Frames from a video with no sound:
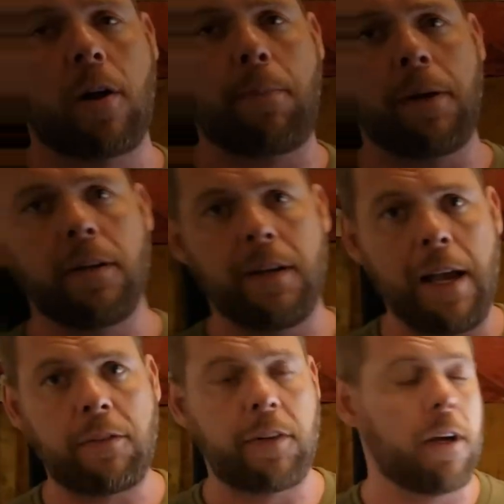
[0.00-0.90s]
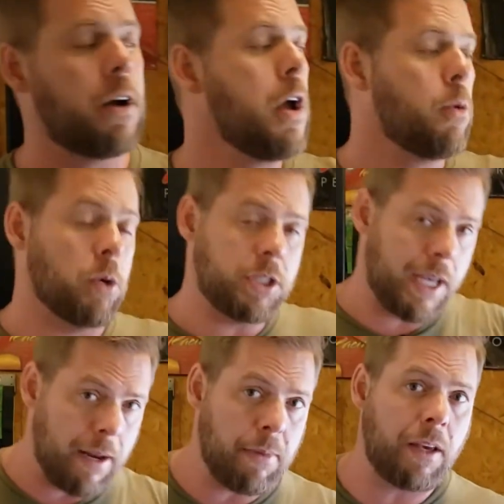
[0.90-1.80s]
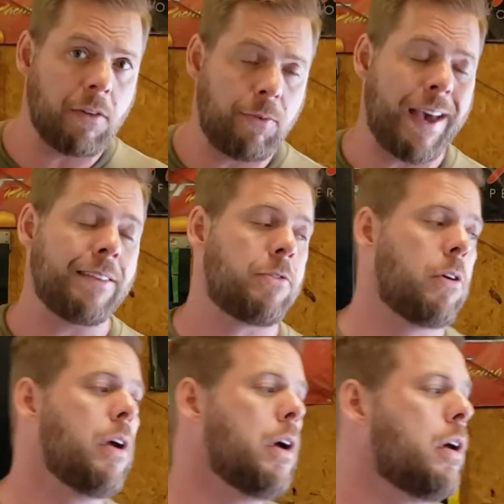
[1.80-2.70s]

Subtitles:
drop into the next gear, which can make us faster.